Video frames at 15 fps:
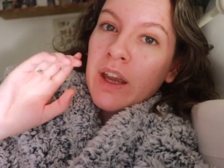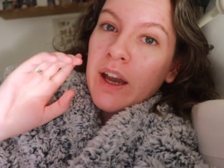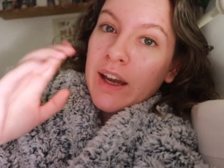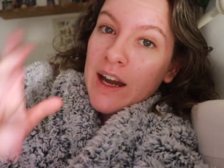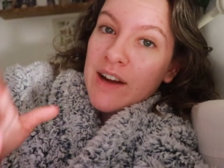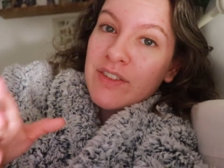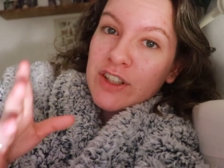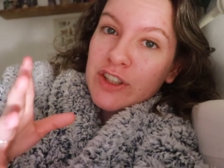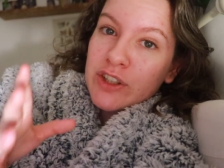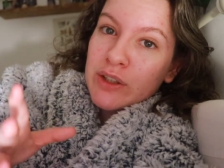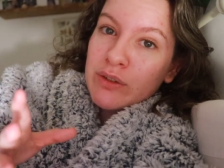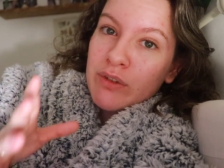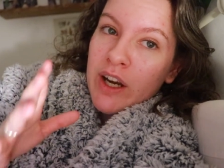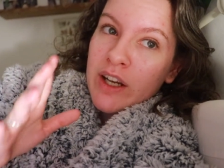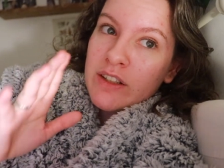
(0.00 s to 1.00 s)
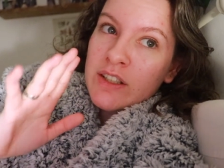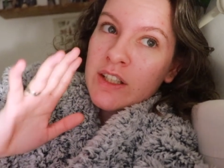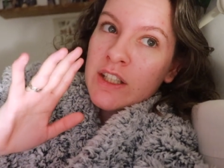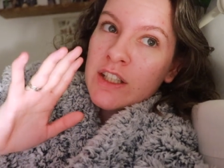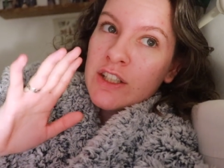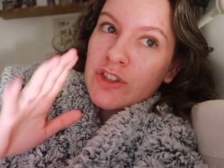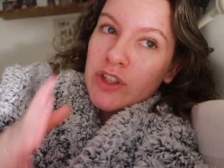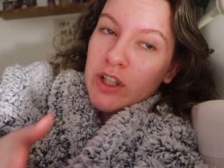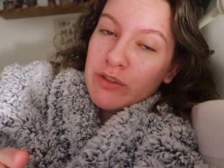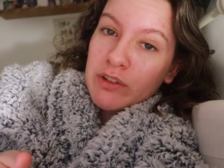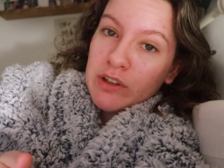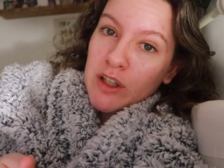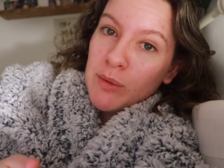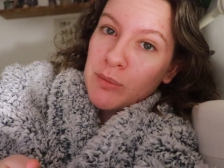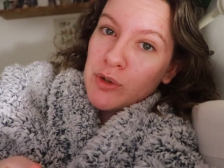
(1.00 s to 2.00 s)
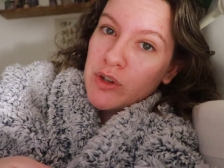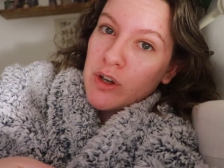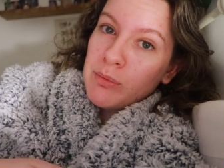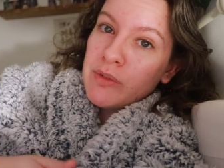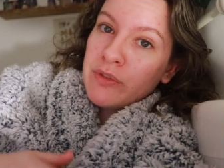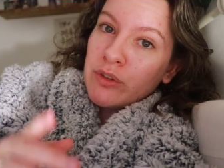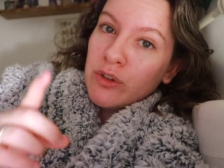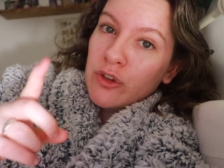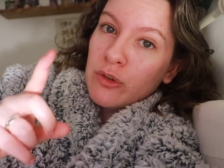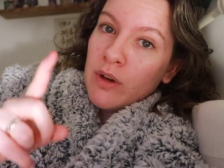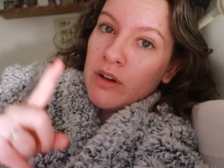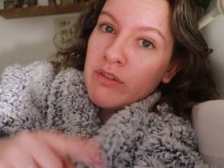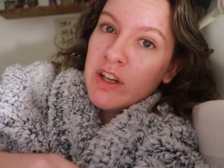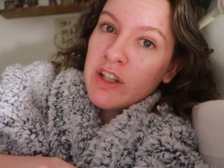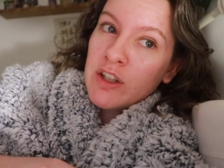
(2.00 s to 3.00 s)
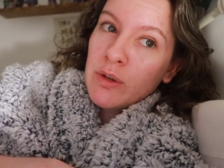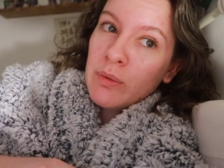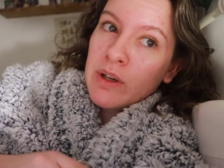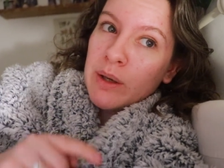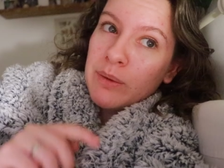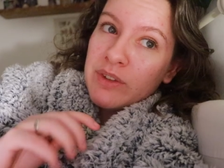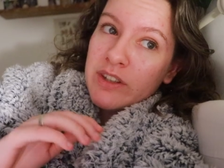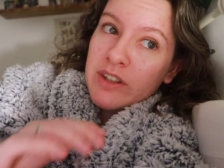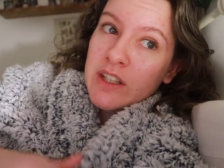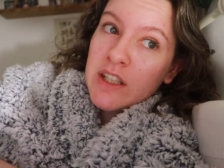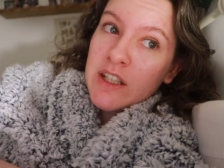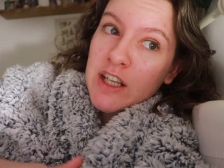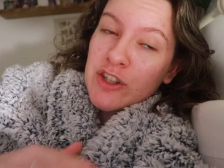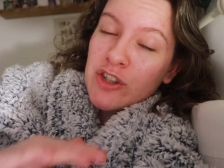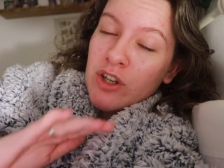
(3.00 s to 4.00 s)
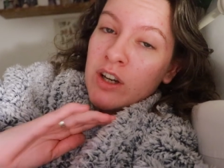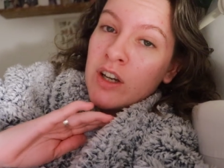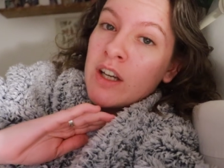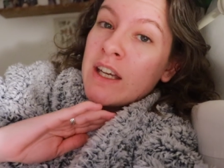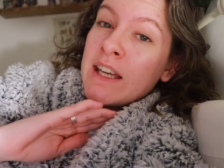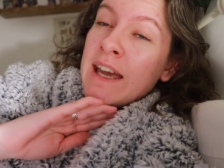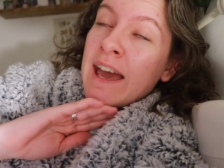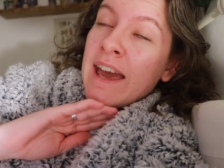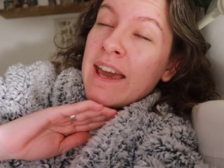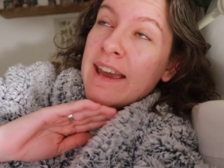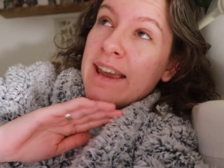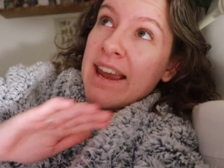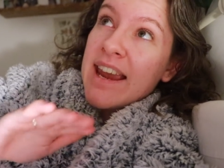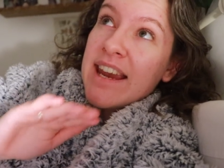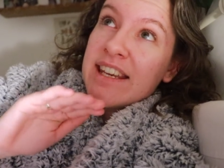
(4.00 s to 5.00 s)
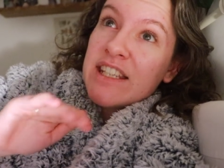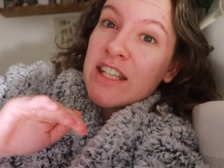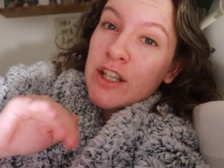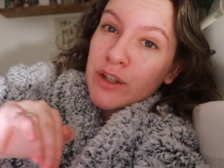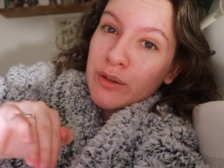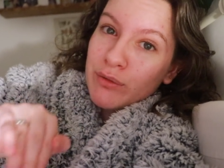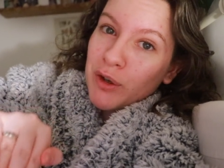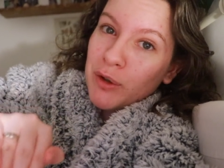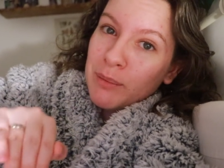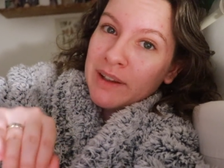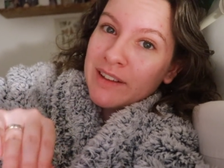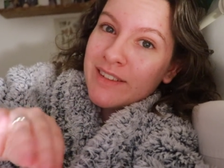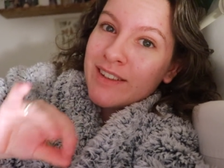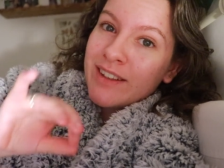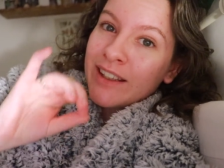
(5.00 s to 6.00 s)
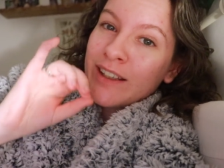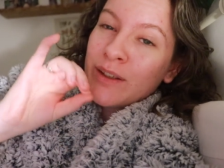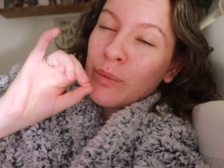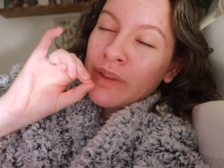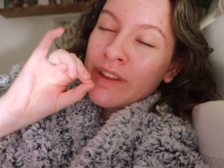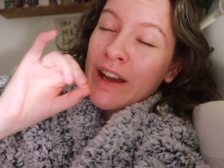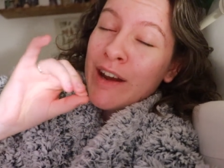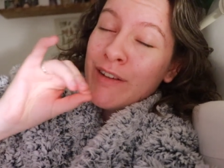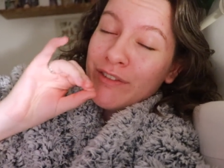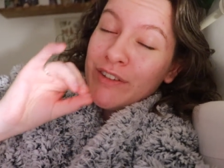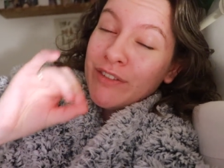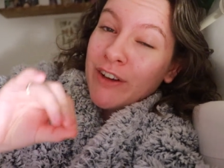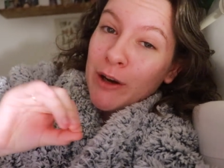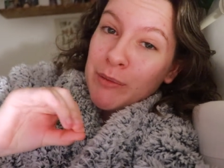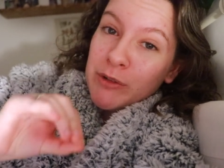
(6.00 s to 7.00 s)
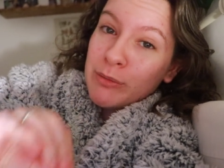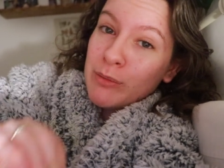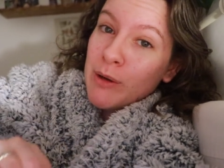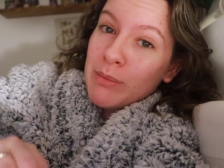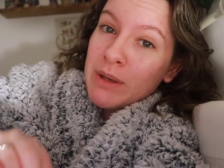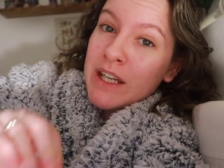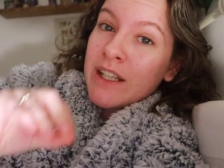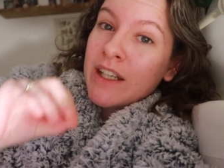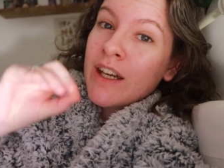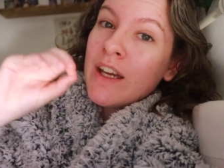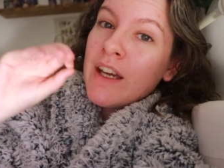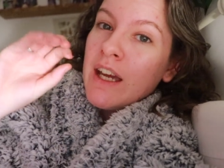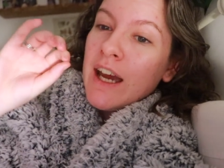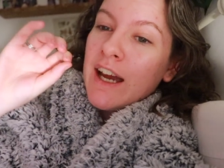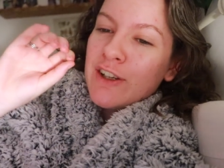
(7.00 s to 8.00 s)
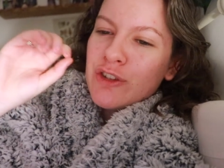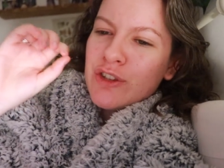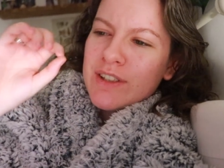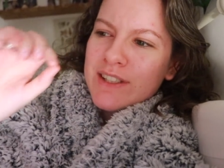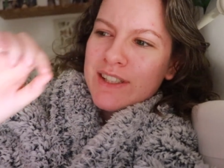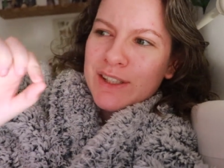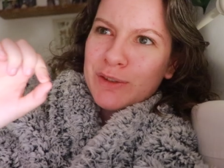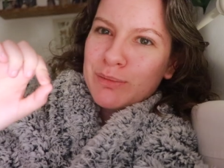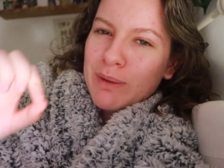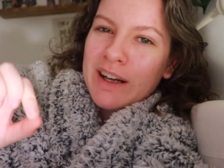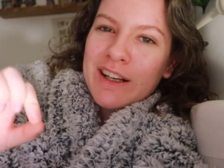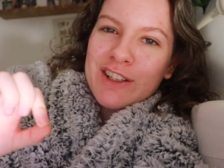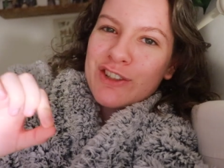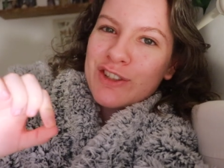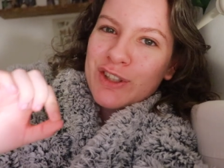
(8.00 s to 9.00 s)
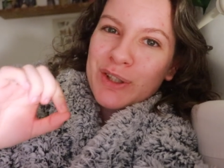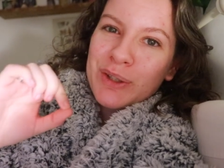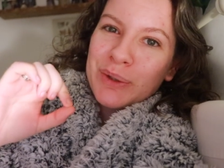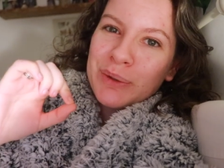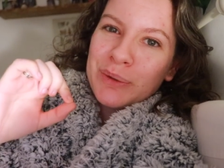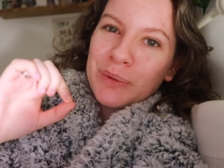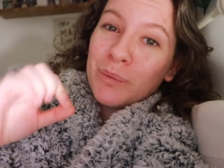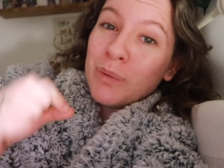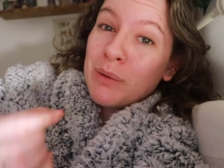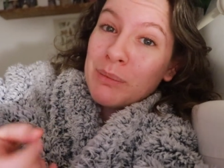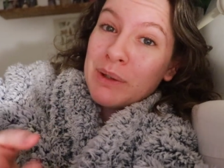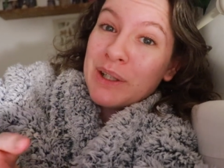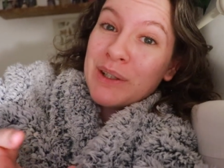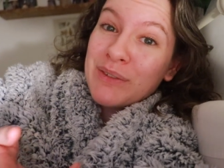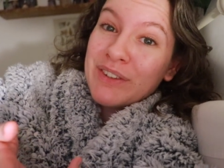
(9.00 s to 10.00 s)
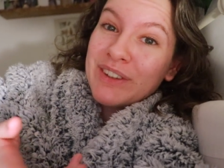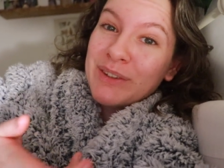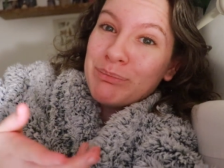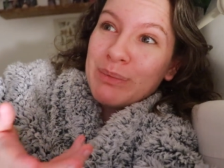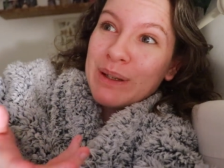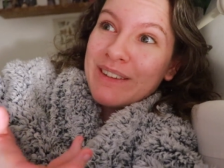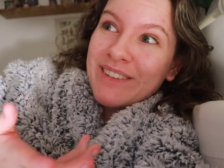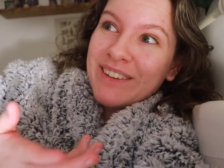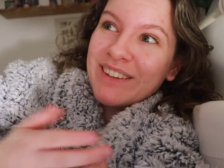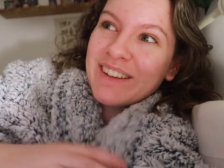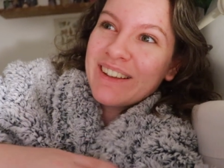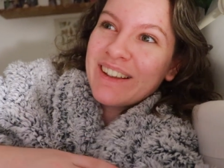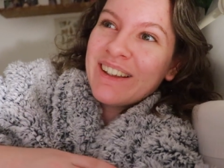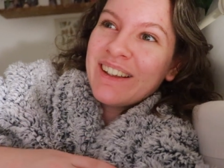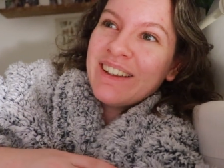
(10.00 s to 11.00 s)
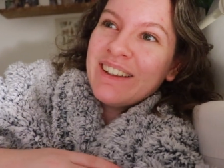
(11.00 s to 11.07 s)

I have actually read Jennifer L Armentrout before. So I read her when I was a teenager, hated romance, like, with every fibre of my being, and she still managed to win me over, basically.